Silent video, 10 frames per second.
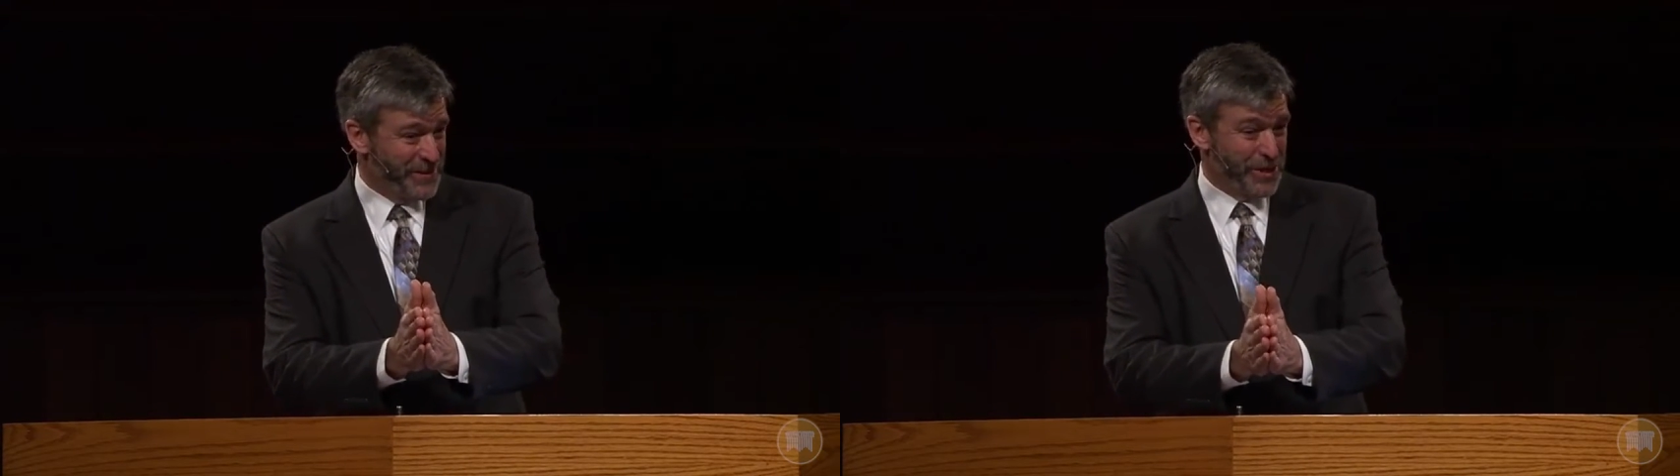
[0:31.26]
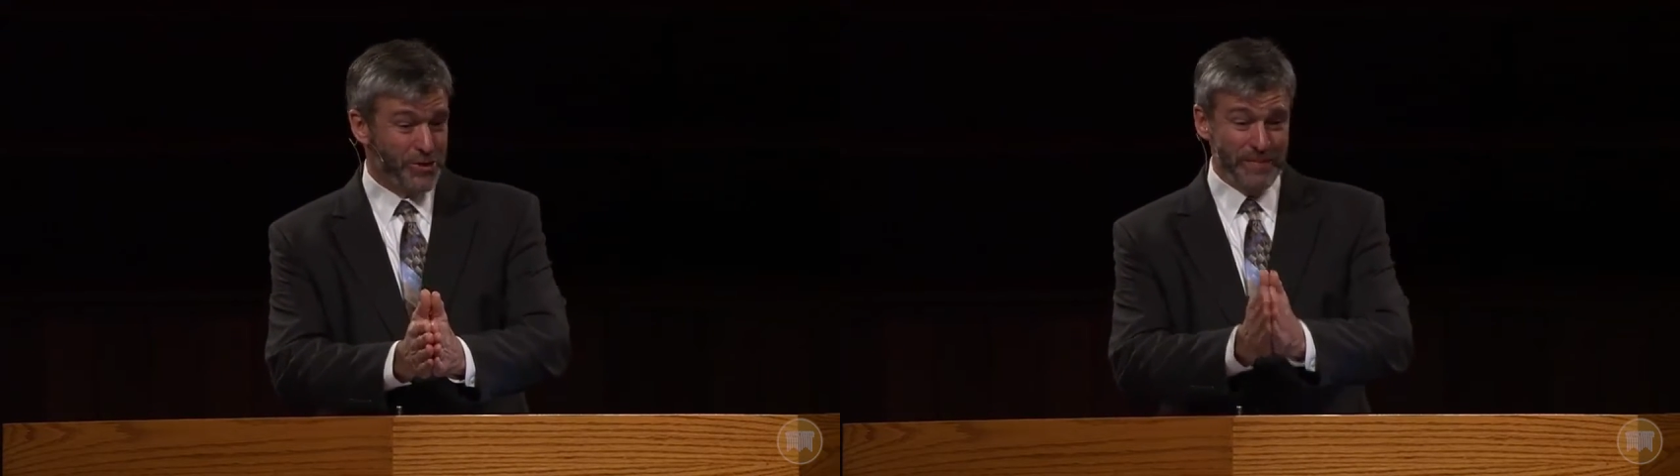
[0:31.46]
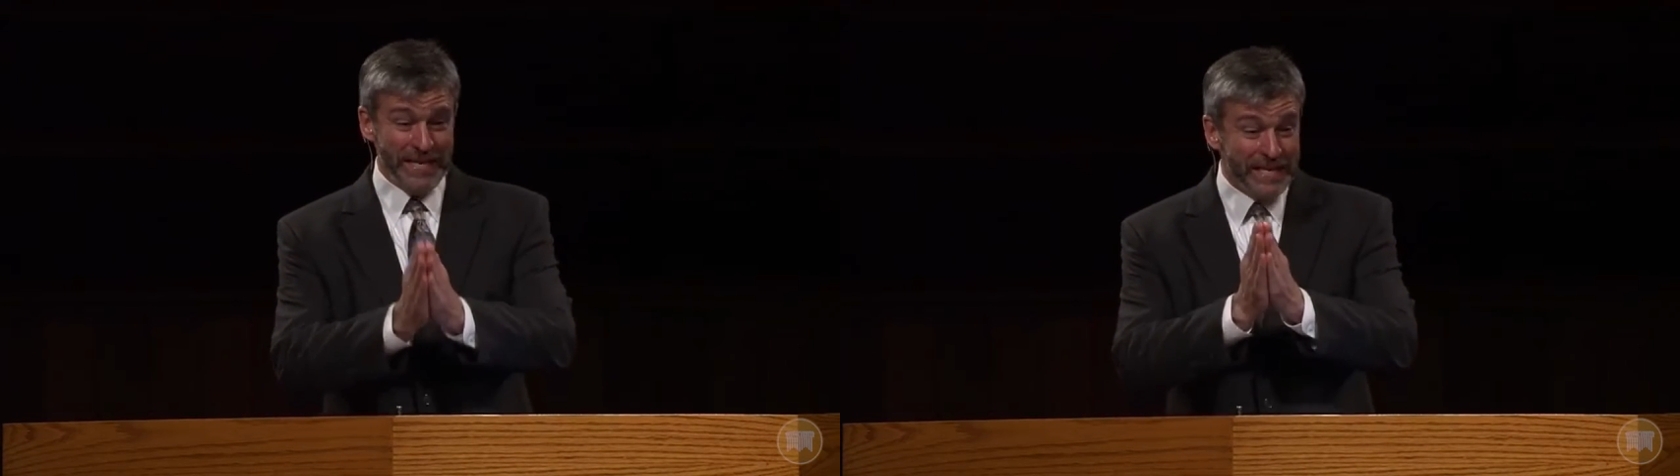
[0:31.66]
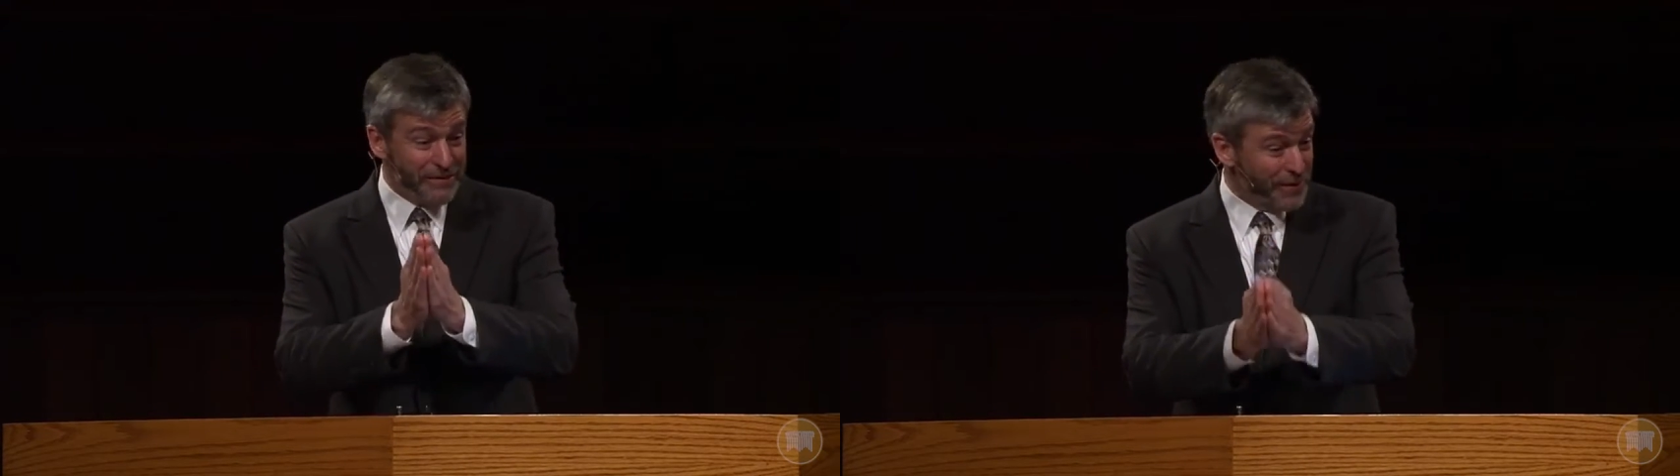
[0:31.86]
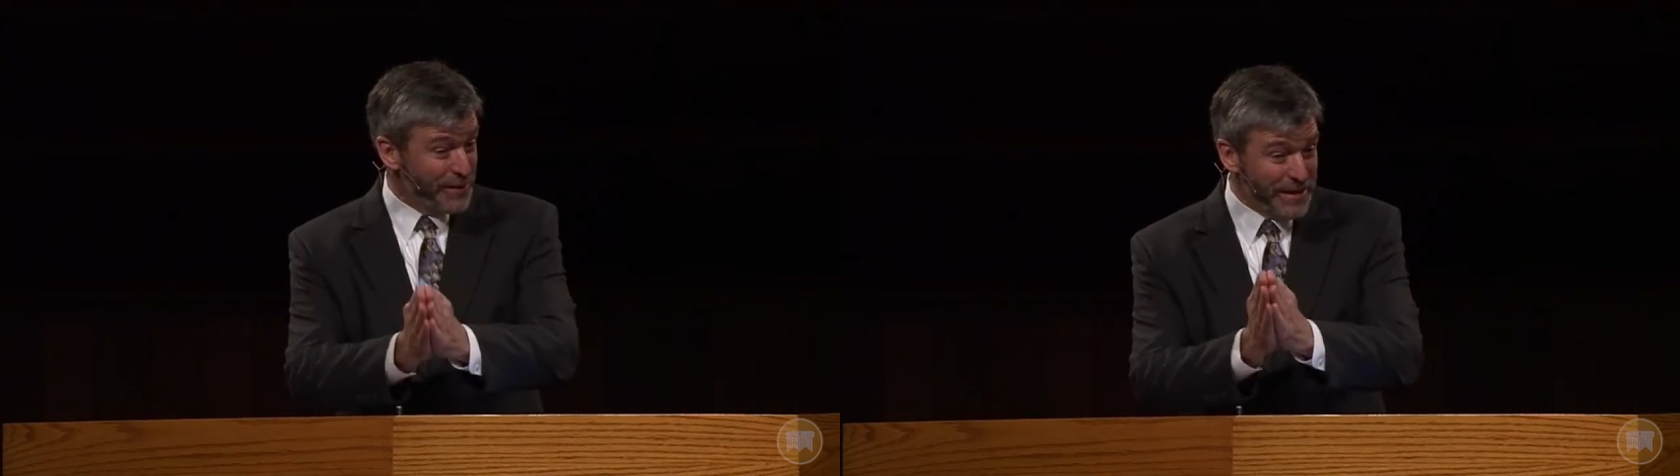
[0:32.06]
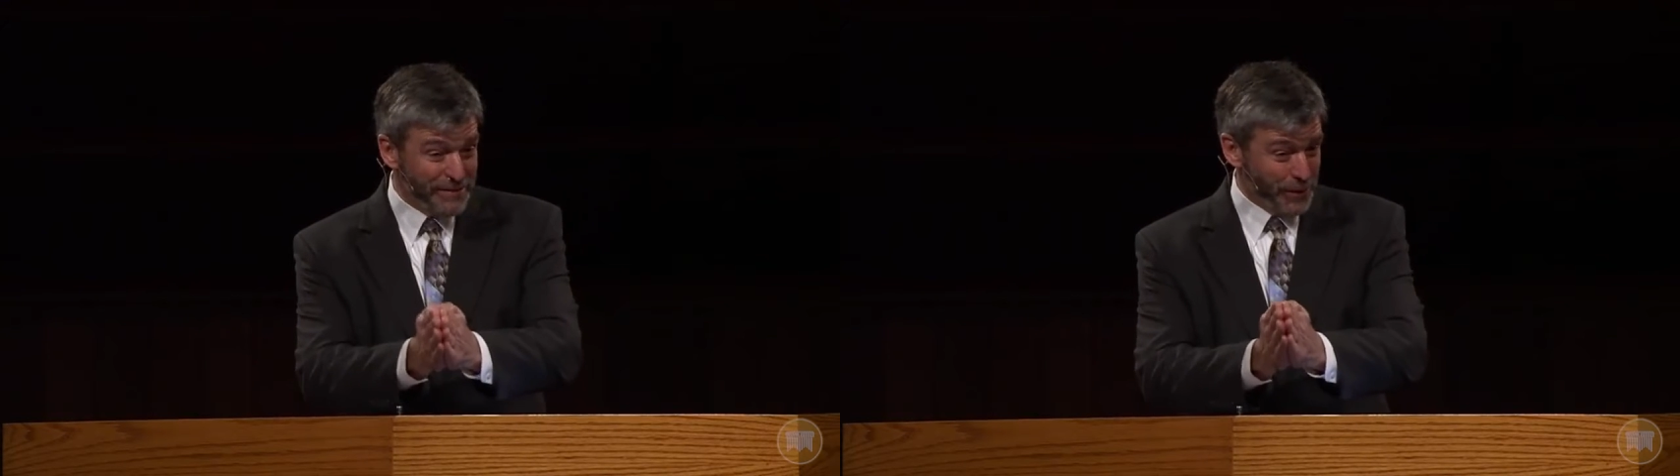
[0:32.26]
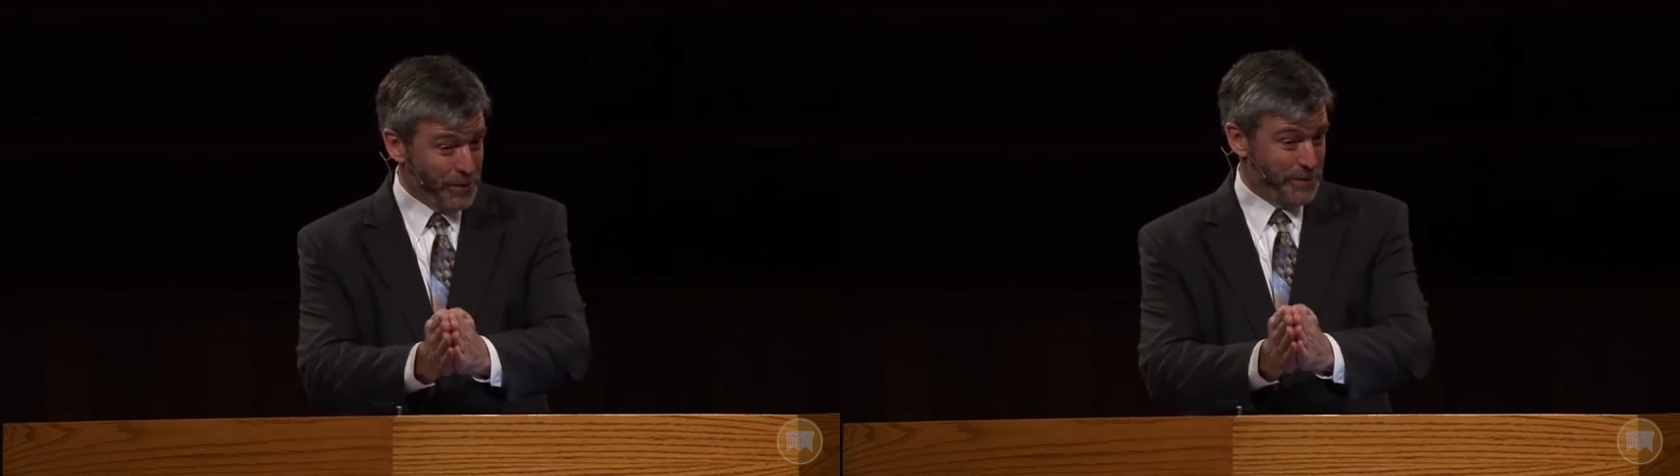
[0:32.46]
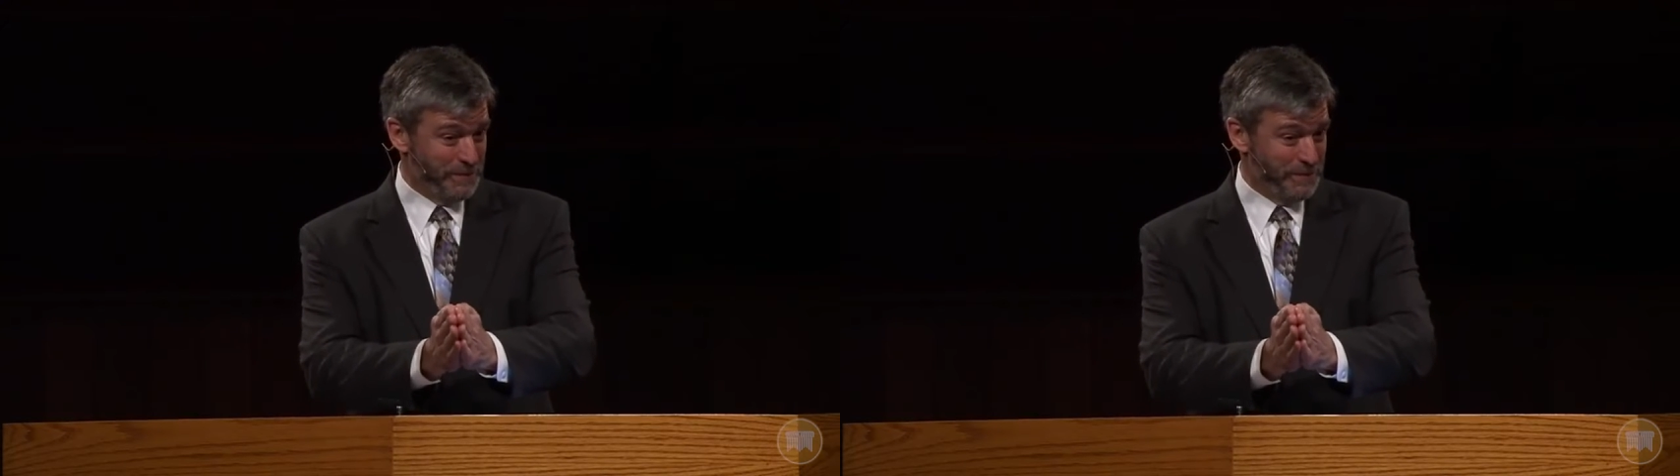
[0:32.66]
you meant it for evil,